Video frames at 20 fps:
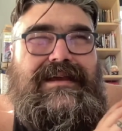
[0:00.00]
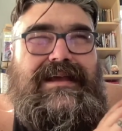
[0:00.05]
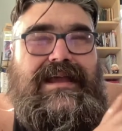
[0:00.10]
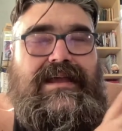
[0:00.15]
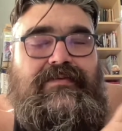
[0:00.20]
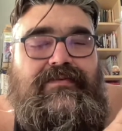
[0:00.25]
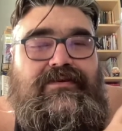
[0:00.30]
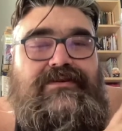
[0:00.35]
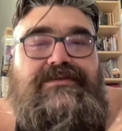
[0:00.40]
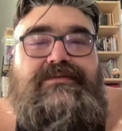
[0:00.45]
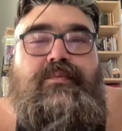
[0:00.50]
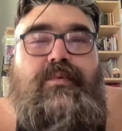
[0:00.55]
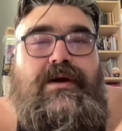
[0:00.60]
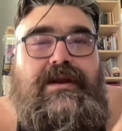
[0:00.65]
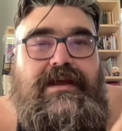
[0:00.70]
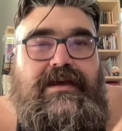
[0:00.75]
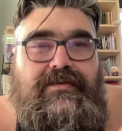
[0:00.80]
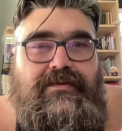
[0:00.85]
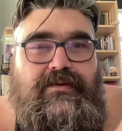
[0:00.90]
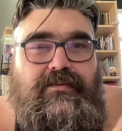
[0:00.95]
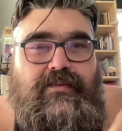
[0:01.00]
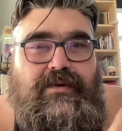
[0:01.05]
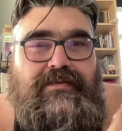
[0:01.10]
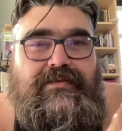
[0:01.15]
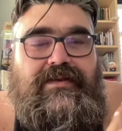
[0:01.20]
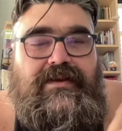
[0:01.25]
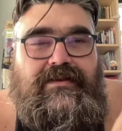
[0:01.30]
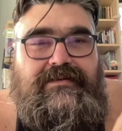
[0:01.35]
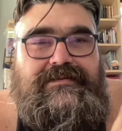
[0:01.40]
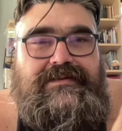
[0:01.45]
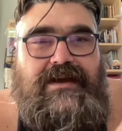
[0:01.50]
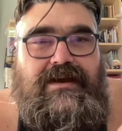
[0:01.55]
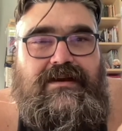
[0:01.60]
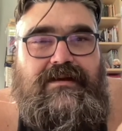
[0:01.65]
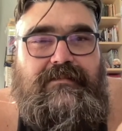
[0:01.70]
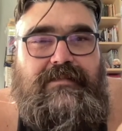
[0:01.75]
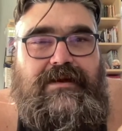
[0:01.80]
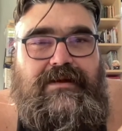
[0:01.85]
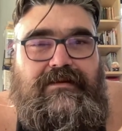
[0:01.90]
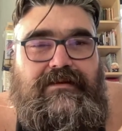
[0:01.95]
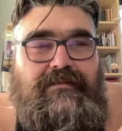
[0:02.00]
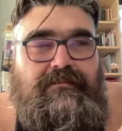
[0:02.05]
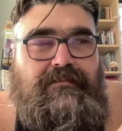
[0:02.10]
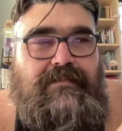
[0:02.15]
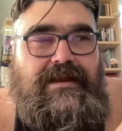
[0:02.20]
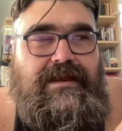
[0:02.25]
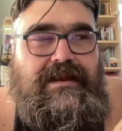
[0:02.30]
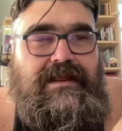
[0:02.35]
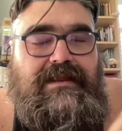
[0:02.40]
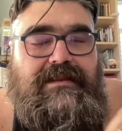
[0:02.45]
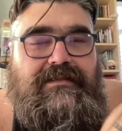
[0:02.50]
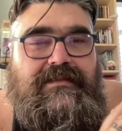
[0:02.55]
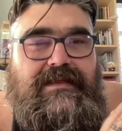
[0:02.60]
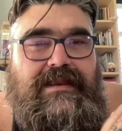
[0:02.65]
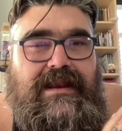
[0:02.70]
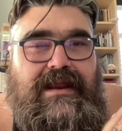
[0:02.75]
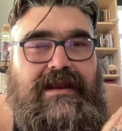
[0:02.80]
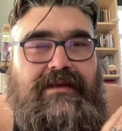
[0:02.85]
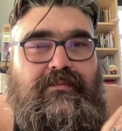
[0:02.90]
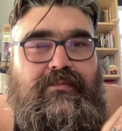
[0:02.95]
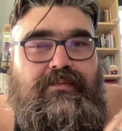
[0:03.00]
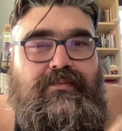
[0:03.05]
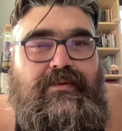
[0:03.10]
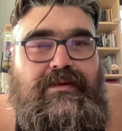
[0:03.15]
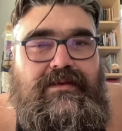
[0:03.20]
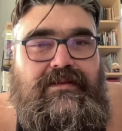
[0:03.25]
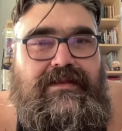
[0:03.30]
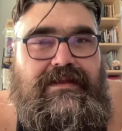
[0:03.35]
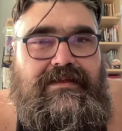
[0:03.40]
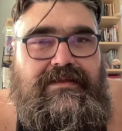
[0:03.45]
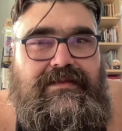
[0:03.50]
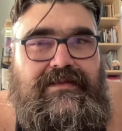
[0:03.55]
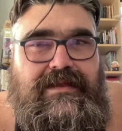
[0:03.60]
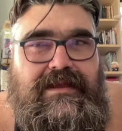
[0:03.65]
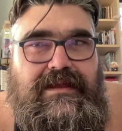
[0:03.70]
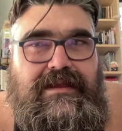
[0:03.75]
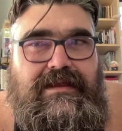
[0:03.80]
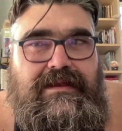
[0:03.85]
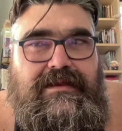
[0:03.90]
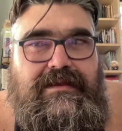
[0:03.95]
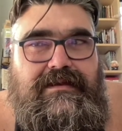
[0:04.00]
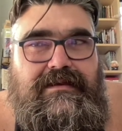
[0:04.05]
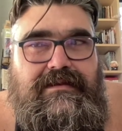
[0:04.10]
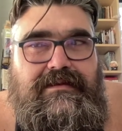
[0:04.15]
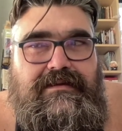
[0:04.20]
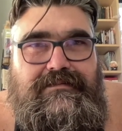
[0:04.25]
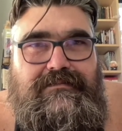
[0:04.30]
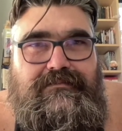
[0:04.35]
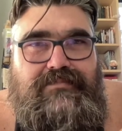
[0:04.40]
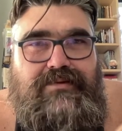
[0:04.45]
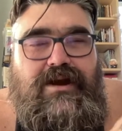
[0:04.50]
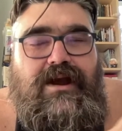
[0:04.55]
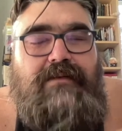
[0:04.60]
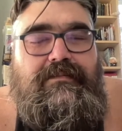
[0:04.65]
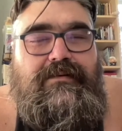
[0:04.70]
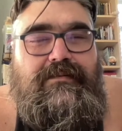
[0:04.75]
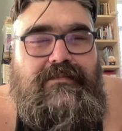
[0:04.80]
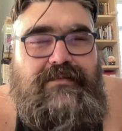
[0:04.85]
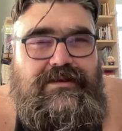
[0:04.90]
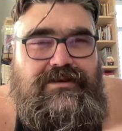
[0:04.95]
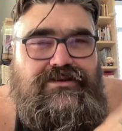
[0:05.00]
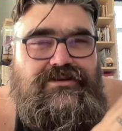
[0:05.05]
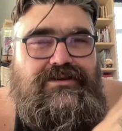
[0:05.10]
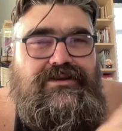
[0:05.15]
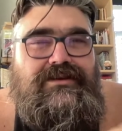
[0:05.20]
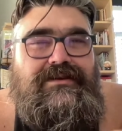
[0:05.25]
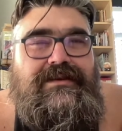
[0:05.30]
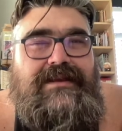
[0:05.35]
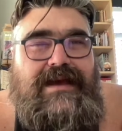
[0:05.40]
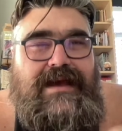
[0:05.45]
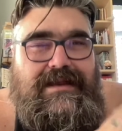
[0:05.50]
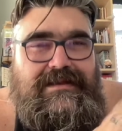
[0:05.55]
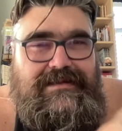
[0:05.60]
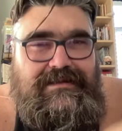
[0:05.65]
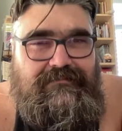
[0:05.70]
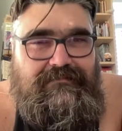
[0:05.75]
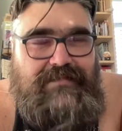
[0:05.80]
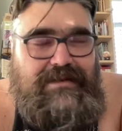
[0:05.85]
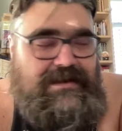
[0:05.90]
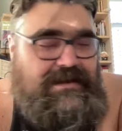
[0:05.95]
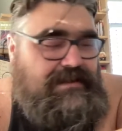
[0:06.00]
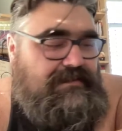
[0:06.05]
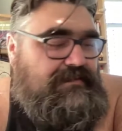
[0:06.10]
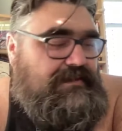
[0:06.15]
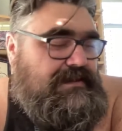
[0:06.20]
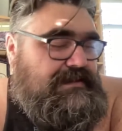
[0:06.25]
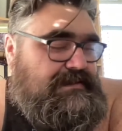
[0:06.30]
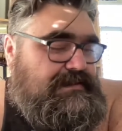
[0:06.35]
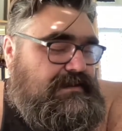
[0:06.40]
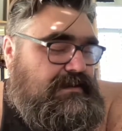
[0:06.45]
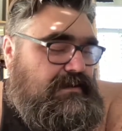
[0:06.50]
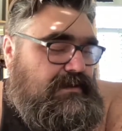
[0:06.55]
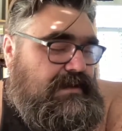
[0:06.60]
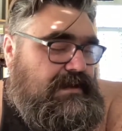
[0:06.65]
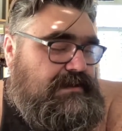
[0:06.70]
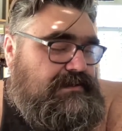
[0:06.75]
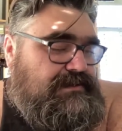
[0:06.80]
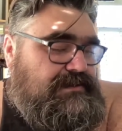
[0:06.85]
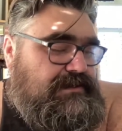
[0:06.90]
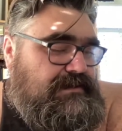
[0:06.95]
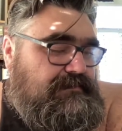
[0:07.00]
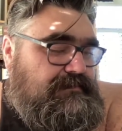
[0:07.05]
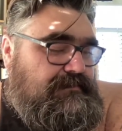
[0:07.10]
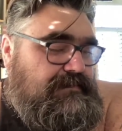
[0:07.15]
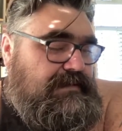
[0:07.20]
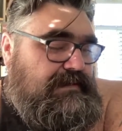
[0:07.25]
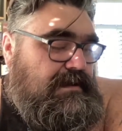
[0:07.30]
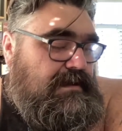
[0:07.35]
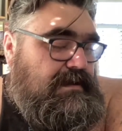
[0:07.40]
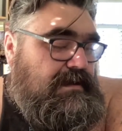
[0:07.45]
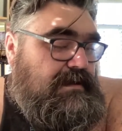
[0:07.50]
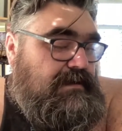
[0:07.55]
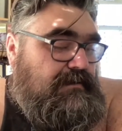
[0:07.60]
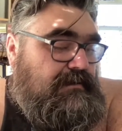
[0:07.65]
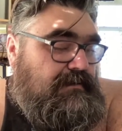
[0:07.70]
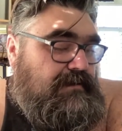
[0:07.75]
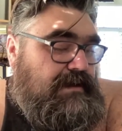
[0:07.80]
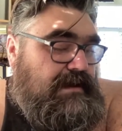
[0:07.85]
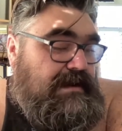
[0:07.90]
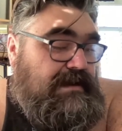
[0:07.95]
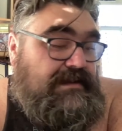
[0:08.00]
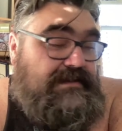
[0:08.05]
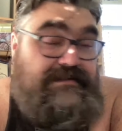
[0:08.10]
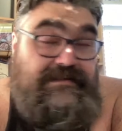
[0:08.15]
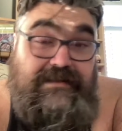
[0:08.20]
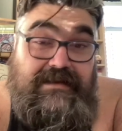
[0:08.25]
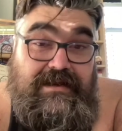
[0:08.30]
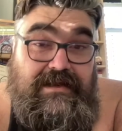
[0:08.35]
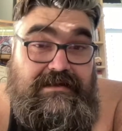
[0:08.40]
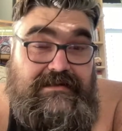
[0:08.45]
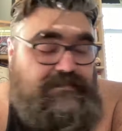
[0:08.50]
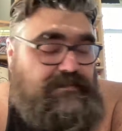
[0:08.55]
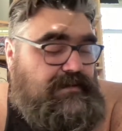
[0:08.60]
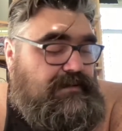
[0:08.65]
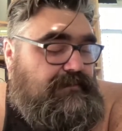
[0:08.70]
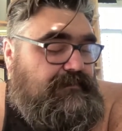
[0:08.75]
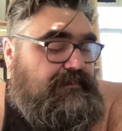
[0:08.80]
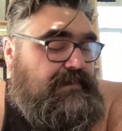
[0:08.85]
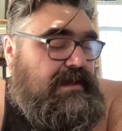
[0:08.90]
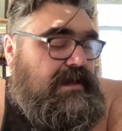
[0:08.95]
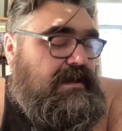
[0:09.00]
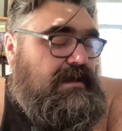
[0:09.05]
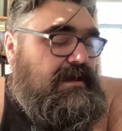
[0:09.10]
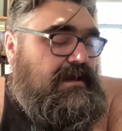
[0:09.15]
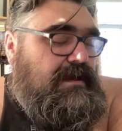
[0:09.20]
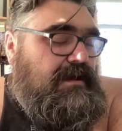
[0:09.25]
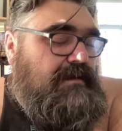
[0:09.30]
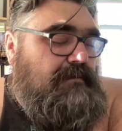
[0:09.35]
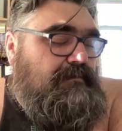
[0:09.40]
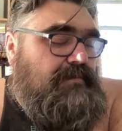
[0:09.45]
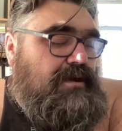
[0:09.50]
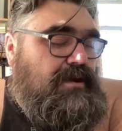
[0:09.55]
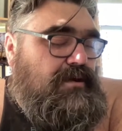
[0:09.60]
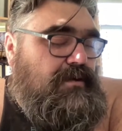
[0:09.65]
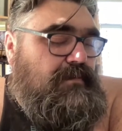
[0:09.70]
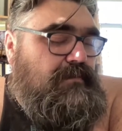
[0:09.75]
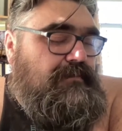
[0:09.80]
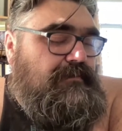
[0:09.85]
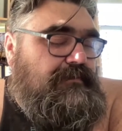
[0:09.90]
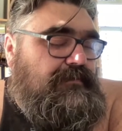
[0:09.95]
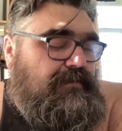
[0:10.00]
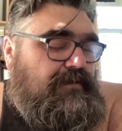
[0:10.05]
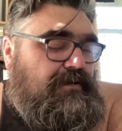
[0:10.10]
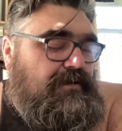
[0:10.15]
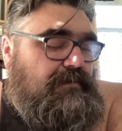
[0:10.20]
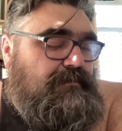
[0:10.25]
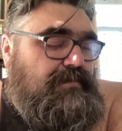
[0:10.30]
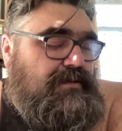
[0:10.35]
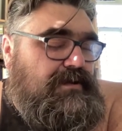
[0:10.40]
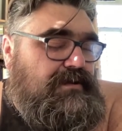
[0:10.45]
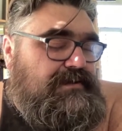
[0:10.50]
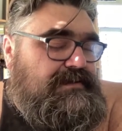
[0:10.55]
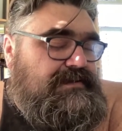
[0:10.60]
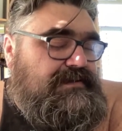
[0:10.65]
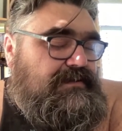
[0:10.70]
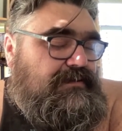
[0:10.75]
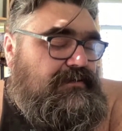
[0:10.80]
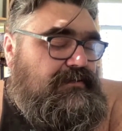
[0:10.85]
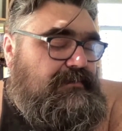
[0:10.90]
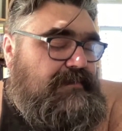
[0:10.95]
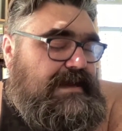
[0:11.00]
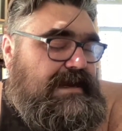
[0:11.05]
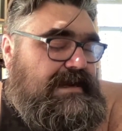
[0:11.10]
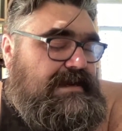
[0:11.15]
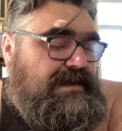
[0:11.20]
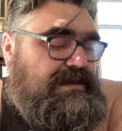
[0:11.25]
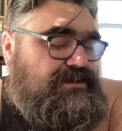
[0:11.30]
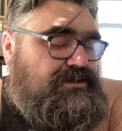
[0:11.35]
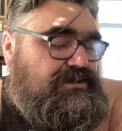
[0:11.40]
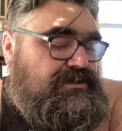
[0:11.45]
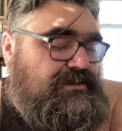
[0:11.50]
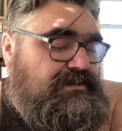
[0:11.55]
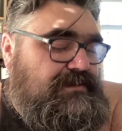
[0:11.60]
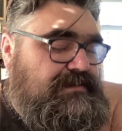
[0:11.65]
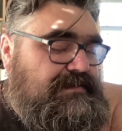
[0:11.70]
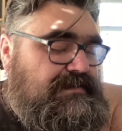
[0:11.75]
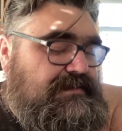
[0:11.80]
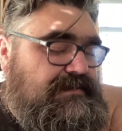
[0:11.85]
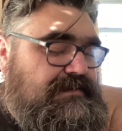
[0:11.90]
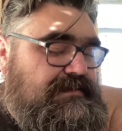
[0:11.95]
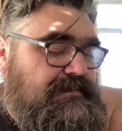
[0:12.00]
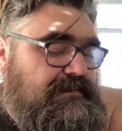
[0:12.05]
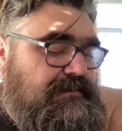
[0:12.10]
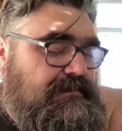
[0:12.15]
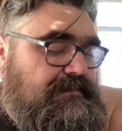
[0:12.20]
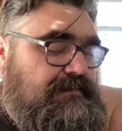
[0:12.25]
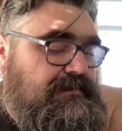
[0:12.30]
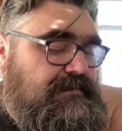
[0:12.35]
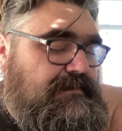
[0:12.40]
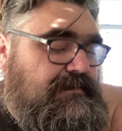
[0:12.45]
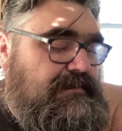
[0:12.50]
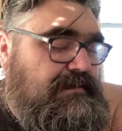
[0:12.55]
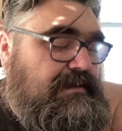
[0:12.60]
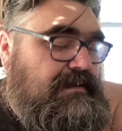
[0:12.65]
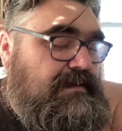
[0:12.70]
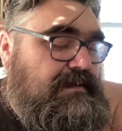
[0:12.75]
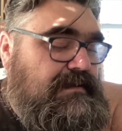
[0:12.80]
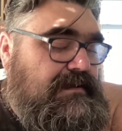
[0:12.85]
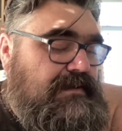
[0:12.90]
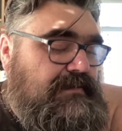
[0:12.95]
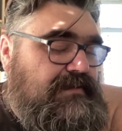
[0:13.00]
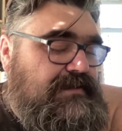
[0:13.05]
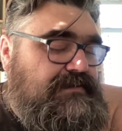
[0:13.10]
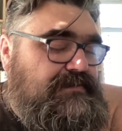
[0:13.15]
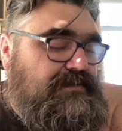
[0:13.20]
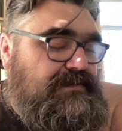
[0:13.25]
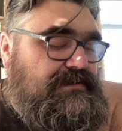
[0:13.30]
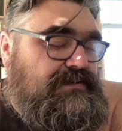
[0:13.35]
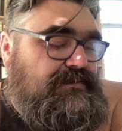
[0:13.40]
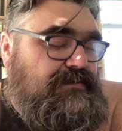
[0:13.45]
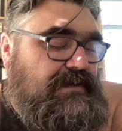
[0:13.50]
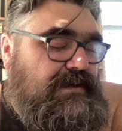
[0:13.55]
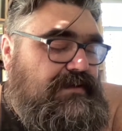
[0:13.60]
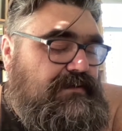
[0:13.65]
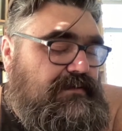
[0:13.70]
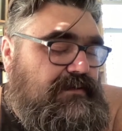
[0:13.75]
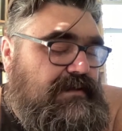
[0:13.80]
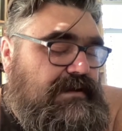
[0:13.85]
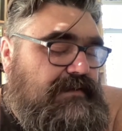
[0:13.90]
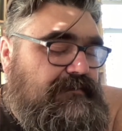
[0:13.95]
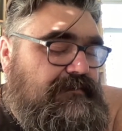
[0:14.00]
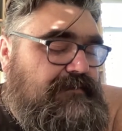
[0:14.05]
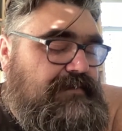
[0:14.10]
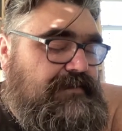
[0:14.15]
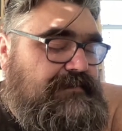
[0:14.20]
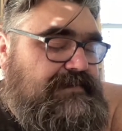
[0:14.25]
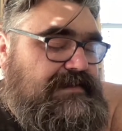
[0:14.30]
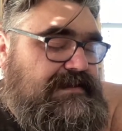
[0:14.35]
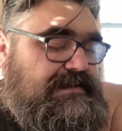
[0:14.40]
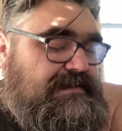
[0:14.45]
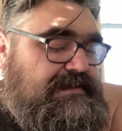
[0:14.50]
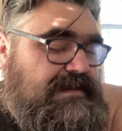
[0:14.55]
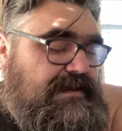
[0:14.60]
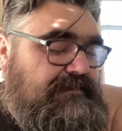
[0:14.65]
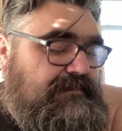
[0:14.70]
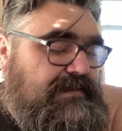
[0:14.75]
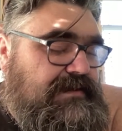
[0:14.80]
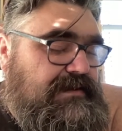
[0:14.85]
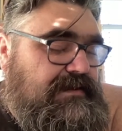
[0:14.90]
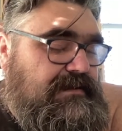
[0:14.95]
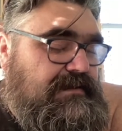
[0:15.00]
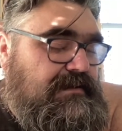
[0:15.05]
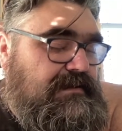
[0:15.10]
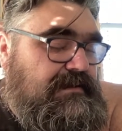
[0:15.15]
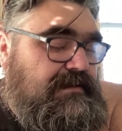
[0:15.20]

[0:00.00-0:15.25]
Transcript: and there's one other one that I'll talk about in a minute, that I really think probably should not have been in this collection. Oh, and it's the next poem. Poem for Personal Managers, and this was written around 57.